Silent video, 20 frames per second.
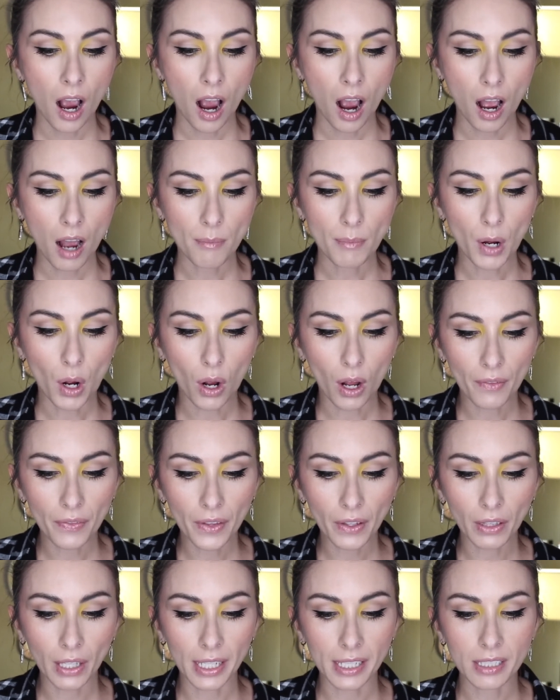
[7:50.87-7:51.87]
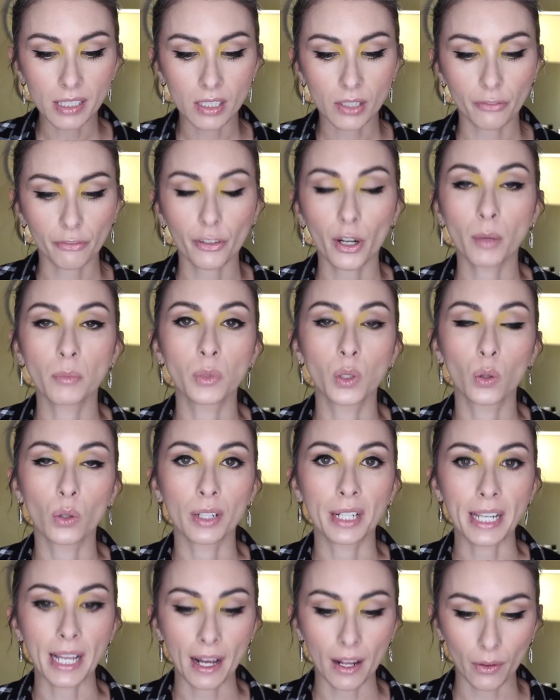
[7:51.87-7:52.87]
On the list from
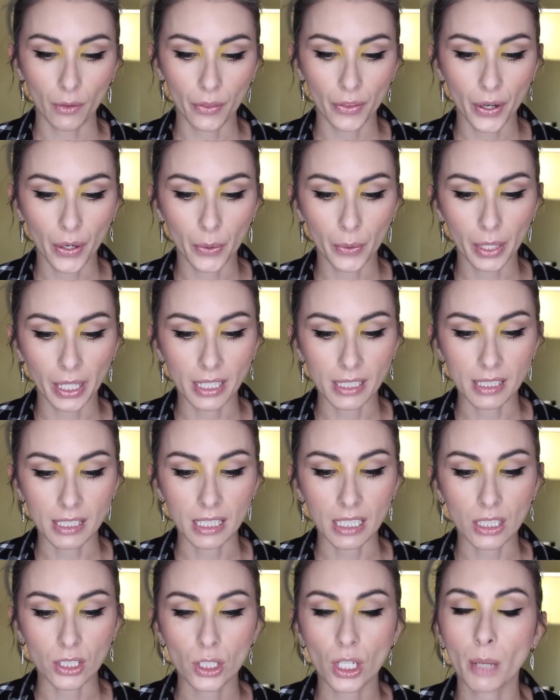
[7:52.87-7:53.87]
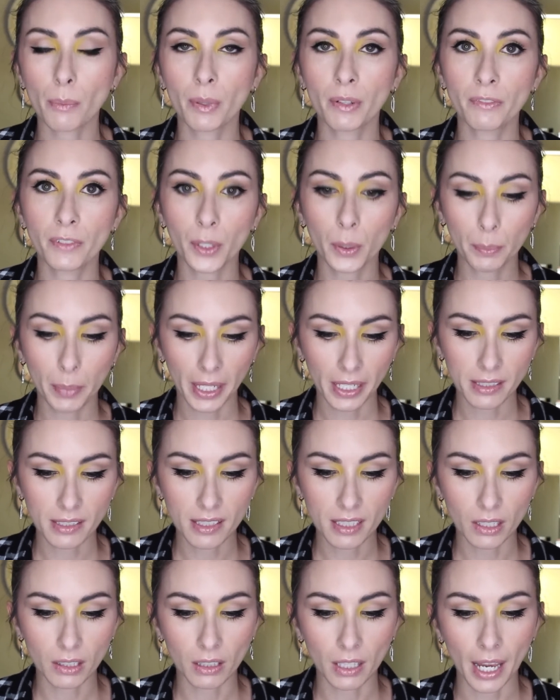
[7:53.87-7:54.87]
L'Oreal though is the Shape and Fill
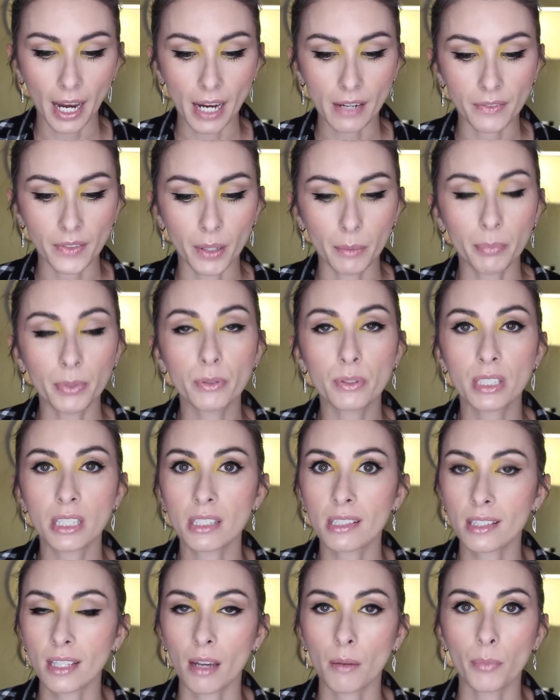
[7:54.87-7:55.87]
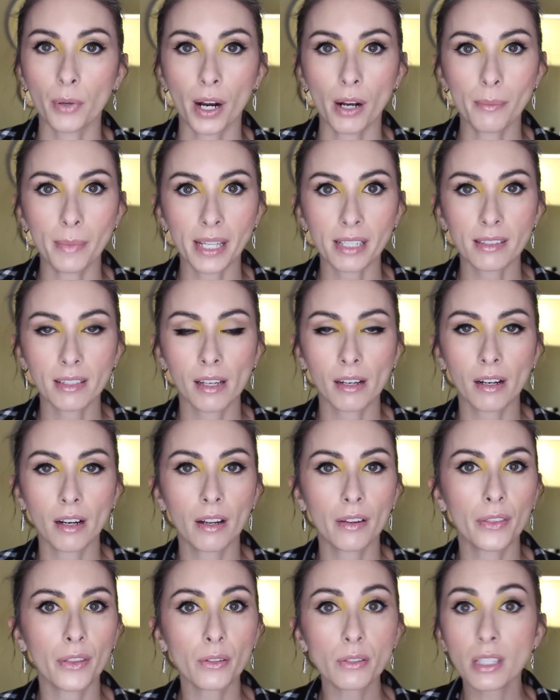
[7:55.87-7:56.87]
pencil and the Boost and Set brow
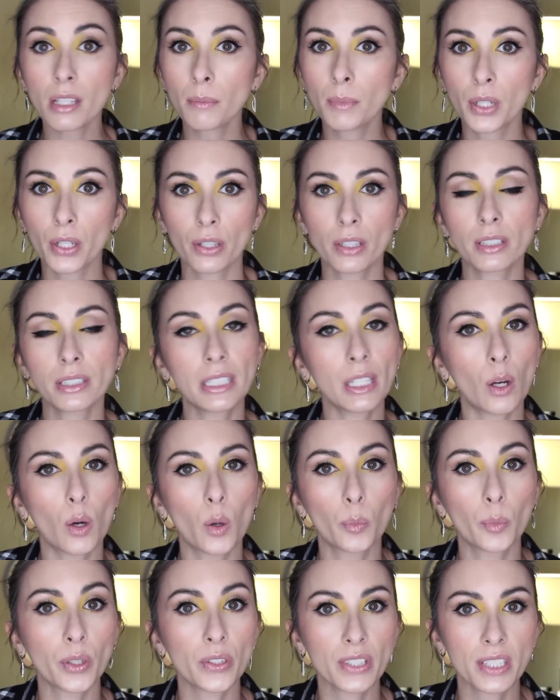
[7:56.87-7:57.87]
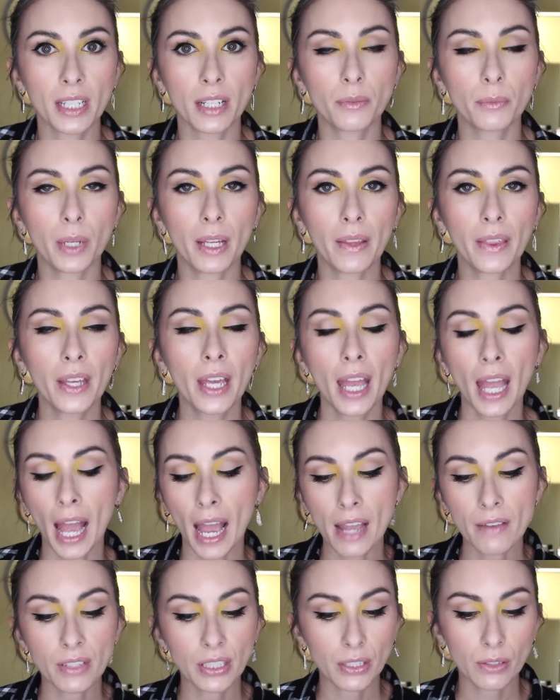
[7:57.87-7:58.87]
mascara. Those I'm currently almost done with.
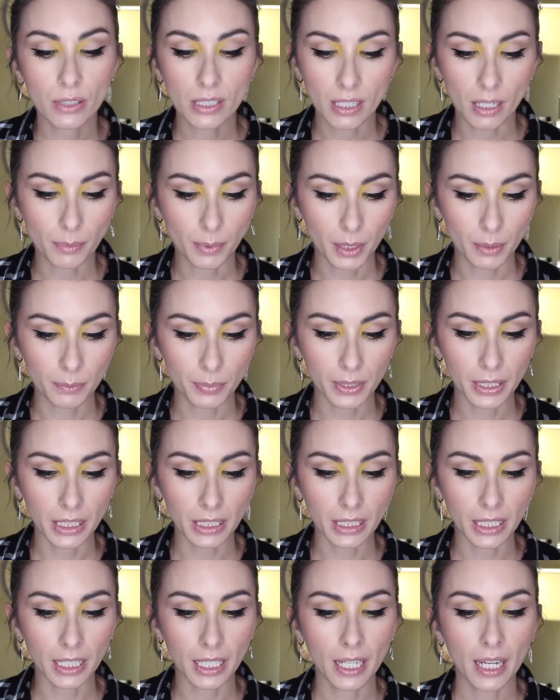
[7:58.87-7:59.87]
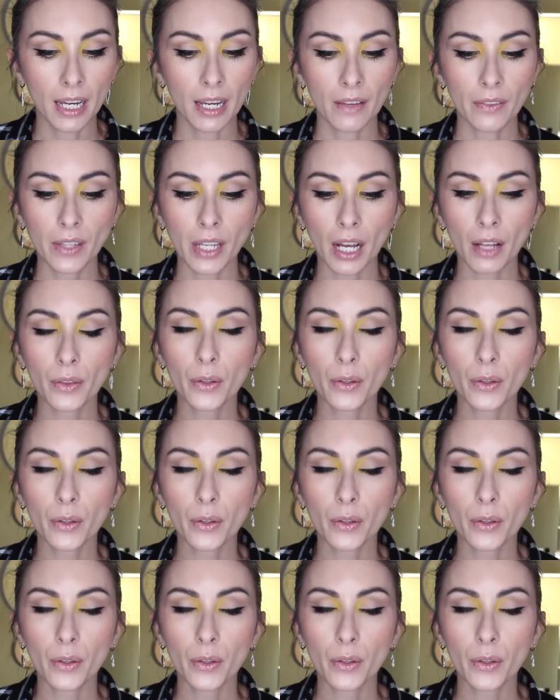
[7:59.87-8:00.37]
I haven't used up completely. The